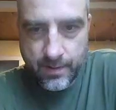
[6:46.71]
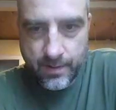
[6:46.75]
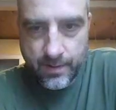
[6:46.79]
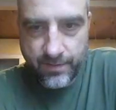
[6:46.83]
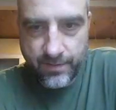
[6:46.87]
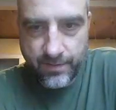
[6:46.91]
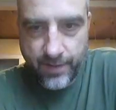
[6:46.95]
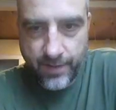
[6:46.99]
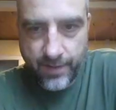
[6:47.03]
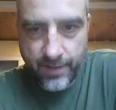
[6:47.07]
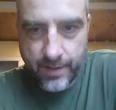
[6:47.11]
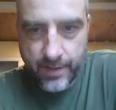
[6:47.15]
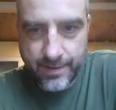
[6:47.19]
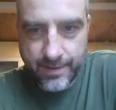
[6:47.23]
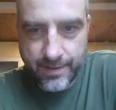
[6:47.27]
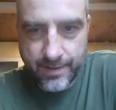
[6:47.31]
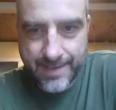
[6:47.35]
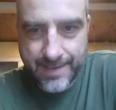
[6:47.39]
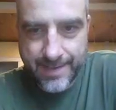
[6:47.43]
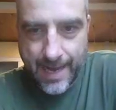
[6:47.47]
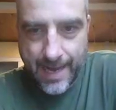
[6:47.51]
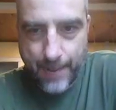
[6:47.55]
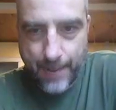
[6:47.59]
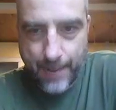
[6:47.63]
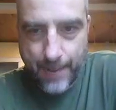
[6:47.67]
to find the
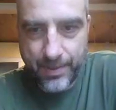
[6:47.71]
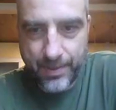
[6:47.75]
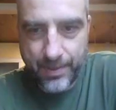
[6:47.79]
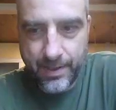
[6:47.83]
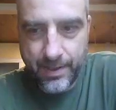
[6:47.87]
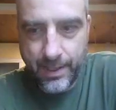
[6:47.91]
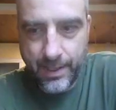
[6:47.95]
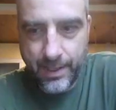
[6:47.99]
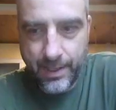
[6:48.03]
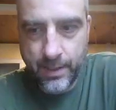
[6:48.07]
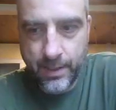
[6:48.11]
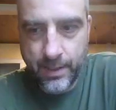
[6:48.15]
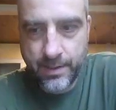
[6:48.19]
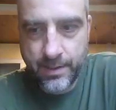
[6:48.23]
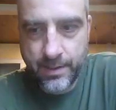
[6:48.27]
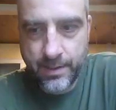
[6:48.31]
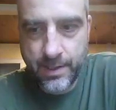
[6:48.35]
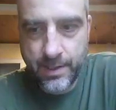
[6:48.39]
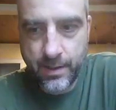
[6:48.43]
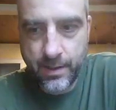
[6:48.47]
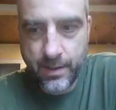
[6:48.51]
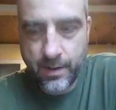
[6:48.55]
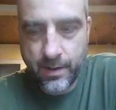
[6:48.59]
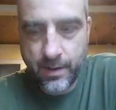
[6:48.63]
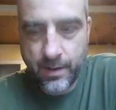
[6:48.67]
top end
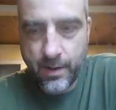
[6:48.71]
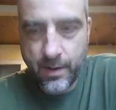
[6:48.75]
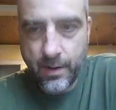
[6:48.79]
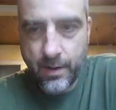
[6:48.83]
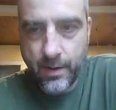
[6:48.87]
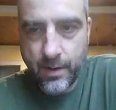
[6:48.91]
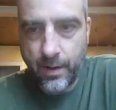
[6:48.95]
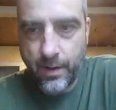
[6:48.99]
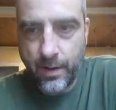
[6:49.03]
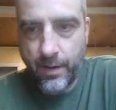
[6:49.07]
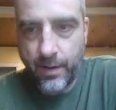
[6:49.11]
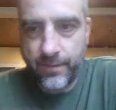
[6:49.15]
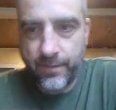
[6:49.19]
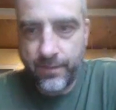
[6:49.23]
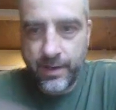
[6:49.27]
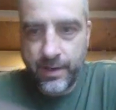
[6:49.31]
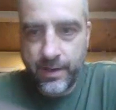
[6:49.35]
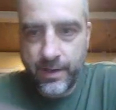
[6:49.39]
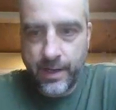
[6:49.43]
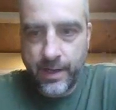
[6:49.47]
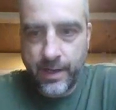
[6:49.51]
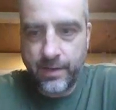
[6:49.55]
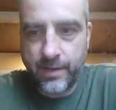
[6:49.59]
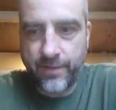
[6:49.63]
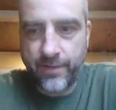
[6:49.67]
of the
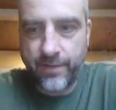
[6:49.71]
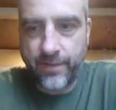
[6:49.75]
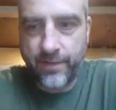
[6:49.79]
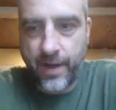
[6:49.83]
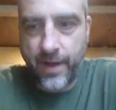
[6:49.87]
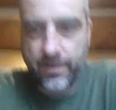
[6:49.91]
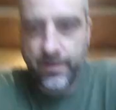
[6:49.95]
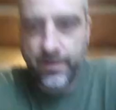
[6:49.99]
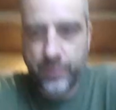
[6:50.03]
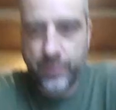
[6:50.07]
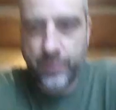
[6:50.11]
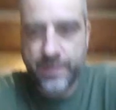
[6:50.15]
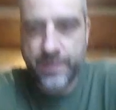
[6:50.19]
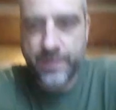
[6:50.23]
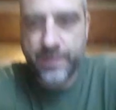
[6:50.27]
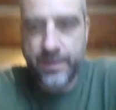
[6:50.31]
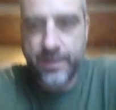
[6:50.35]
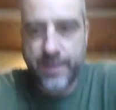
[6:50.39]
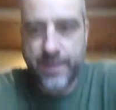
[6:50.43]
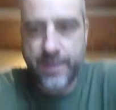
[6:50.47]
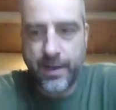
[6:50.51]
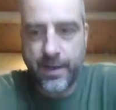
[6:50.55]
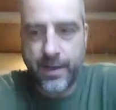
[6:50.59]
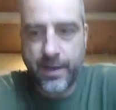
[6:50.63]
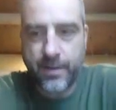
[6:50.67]
95
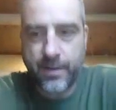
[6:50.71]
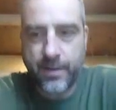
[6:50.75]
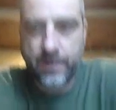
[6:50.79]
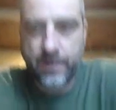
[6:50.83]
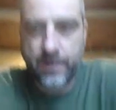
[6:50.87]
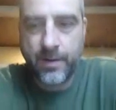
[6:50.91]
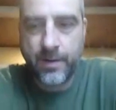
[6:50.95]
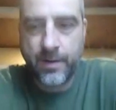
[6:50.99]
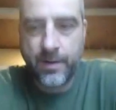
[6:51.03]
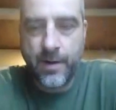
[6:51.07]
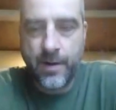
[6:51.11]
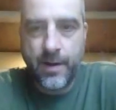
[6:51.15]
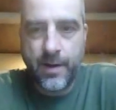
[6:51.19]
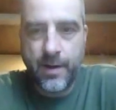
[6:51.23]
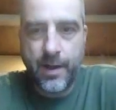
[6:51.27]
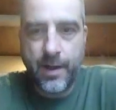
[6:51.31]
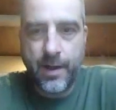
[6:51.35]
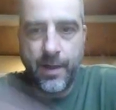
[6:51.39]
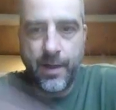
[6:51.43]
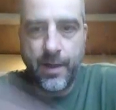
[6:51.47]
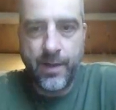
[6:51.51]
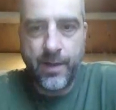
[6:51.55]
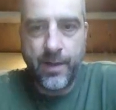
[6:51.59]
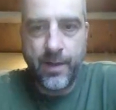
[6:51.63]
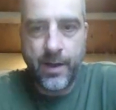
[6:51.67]
percentile,
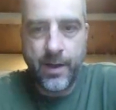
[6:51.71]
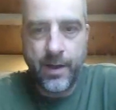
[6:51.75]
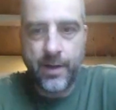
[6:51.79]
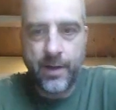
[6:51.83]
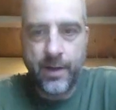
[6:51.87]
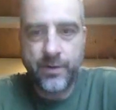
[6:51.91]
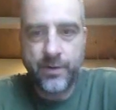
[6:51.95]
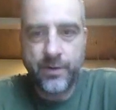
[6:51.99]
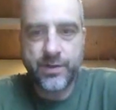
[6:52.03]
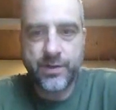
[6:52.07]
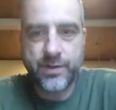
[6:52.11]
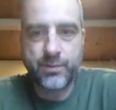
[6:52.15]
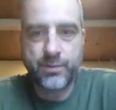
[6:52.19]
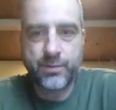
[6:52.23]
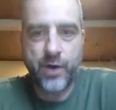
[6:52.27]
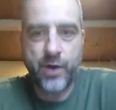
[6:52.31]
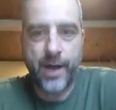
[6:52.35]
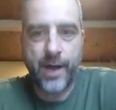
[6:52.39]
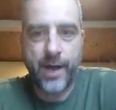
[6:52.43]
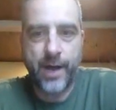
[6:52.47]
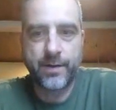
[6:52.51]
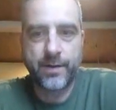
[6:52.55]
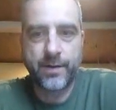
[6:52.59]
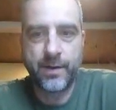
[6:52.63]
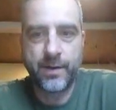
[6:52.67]
and then you're
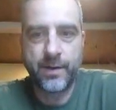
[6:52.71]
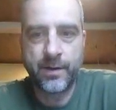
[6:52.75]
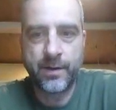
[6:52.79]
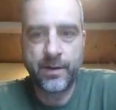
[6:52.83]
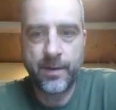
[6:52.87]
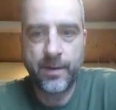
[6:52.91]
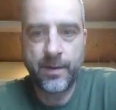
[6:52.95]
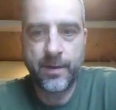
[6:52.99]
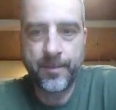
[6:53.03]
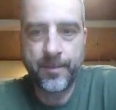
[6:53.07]
subtracting